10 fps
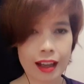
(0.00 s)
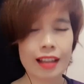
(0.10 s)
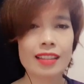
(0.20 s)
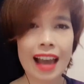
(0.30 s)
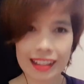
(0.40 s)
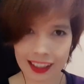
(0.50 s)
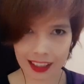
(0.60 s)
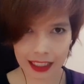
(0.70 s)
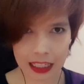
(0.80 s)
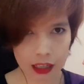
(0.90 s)
And that's
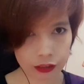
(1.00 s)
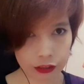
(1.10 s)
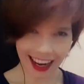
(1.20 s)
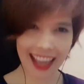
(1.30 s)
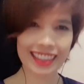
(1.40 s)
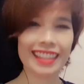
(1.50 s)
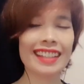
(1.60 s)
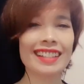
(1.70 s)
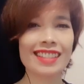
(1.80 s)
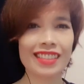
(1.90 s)
enough. I
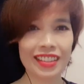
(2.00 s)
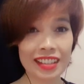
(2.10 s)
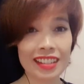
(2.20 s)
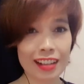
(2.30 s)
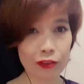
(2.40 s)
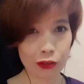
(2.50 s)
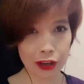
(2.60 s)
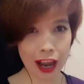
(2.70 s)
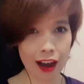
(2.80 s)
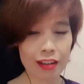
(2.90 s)
think this is enough for
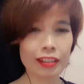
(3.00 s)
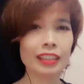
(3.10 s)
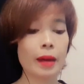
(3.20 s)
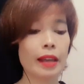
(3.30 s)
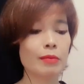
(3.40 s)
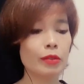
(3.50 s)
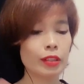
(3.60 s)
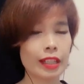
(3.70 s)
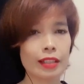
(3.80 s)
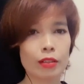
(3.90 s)
now. My
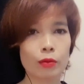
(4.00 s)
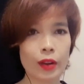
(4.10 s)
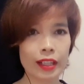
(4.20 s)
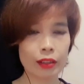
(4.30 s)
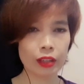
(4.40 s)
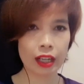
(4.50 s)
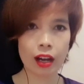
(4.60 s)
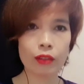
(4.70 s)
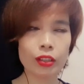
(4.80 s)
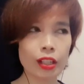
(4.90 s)
mood is already
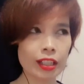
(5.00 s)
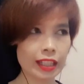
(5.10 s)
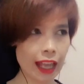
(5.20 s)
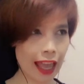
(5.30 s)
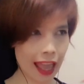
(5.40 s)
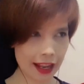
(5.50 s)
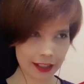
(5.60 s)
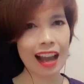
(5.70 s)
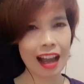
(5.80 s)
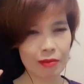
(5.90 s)
recovered
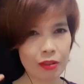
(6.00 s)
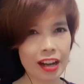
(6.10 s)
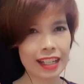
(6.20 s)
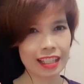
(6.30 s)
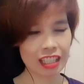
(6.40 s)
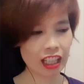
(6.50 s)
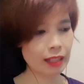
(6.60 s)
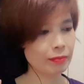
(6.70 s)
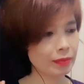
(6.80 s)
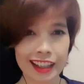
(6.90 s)
and I'm ready to
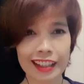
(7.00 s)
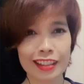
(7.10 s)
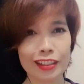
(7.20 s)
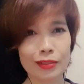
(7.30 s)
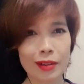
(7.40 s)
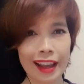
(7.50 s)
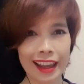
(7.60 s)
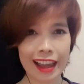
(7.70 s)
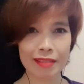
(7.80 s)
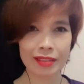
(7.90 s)
sleep. It's 2
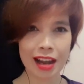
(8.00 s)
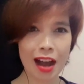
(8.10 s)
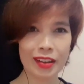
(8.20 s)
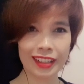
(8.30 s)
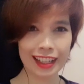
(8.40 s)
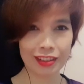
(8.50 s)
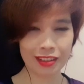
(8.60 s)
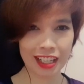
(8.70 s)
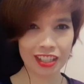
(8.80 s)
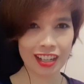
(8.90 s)
a.m. now in
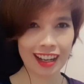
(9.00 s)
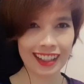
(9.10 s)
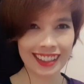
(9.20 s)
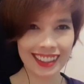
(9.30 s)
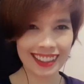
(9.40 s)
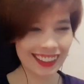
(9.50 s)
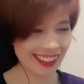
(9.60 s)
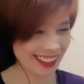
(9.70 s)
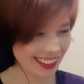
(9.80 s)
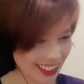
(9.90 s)
Indonesia.
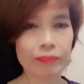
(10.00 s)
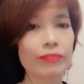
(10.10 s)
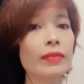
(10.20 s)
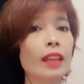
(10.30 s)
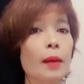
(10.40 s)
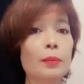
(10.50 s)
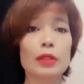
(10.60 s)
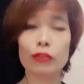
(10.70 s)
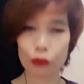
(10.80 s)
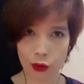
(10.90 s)

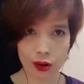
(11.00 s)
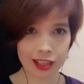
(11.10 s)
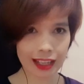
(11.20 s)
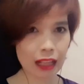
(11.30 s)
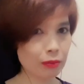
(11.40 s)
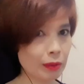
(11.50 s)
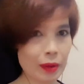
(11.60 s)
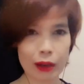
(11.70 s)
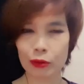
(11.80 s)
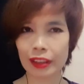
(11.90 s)
But of course, I'll be
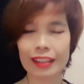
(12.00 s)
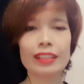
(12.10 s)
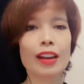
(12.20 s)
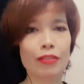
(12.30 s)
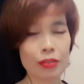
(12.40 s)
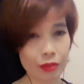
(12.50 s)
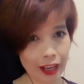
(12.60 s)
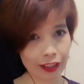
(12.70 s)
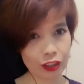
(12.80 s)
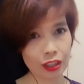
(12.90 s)
back with another
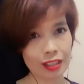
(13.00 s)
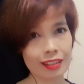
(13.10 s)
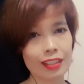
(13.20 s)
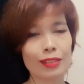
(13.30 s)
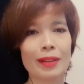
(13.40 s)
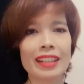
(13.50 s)
reaction to